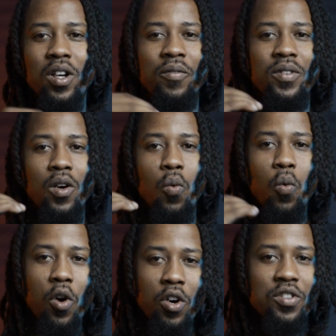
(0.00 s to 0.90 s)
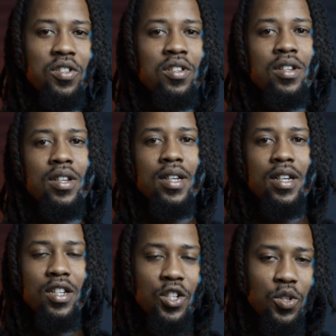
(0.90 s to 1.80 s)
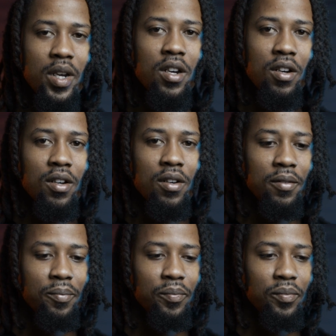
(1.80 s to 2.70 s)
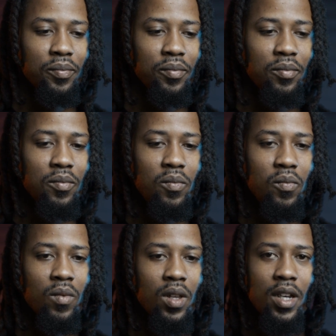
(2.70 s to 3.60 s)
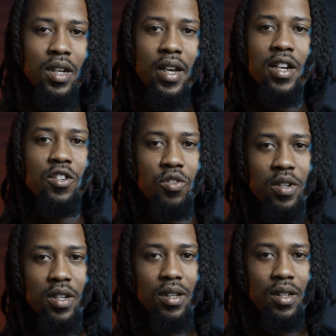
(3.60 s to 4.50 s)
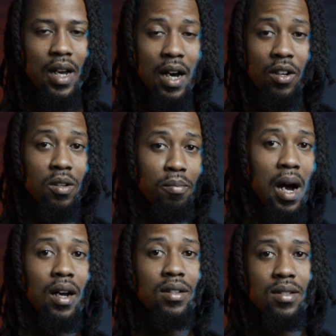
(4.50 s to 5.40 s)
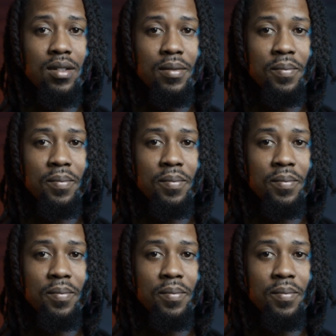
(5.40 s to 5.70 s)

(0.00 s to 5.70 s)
of the worst trigger in the industry out of the box.